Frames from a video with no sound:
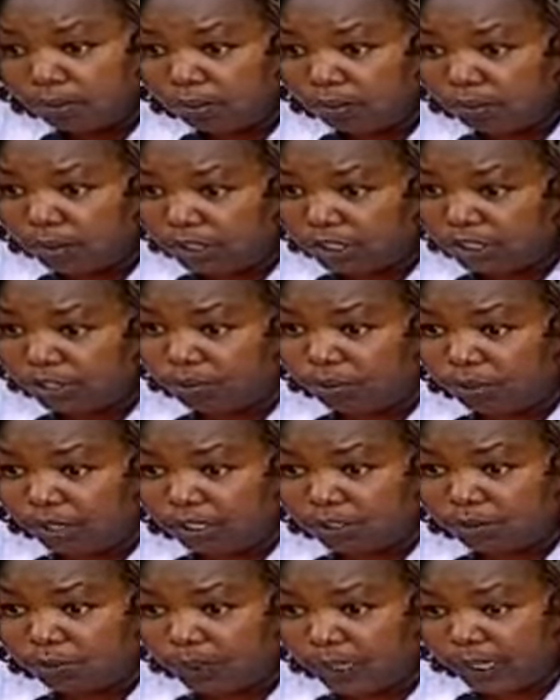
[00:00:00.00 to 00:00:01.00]

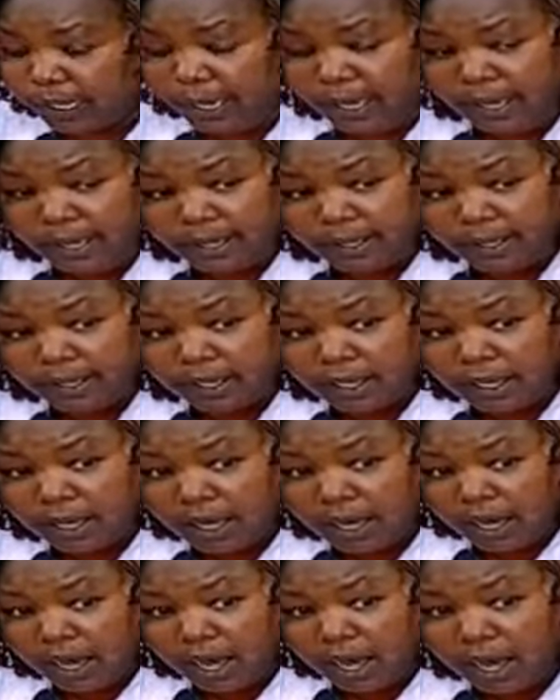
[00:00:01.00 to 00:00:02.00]
Mheshimiwa Speaker,
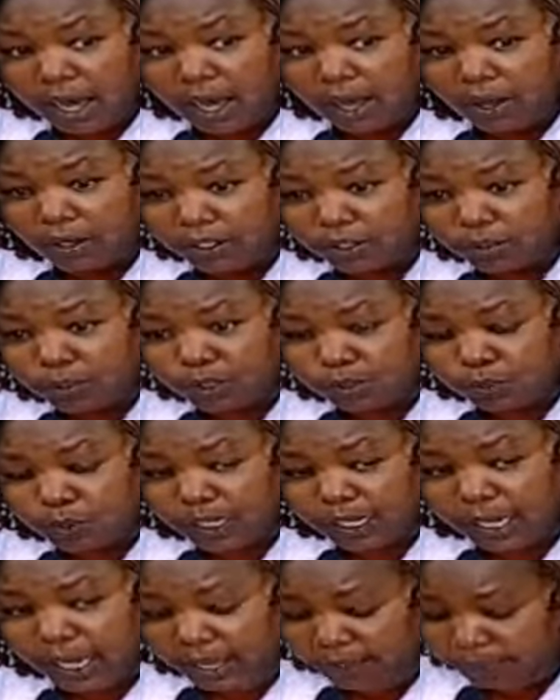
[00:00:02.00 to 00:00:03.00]
uh, Honorable
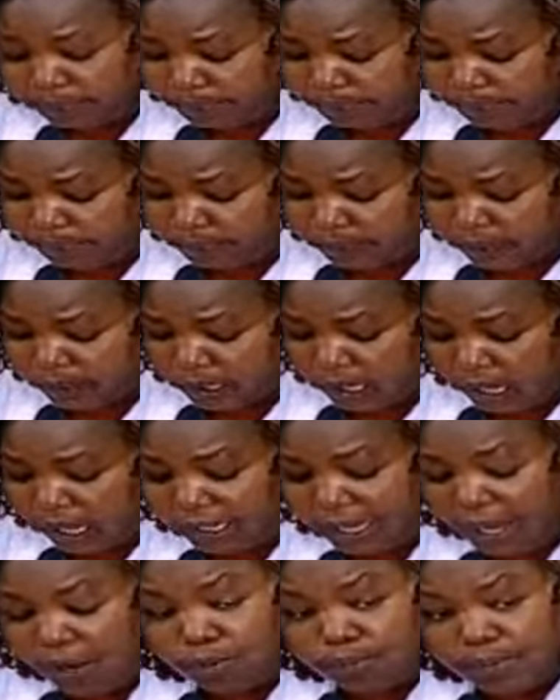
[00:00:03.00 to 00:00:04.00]
Speaker,
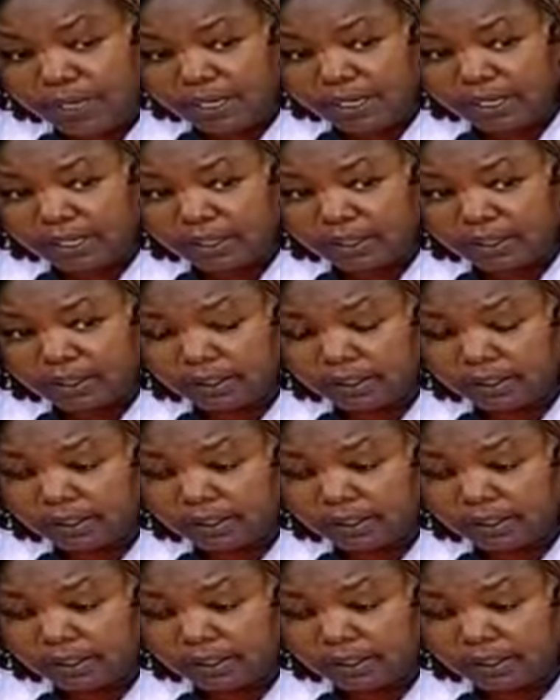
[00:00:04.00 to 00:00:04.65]
allow me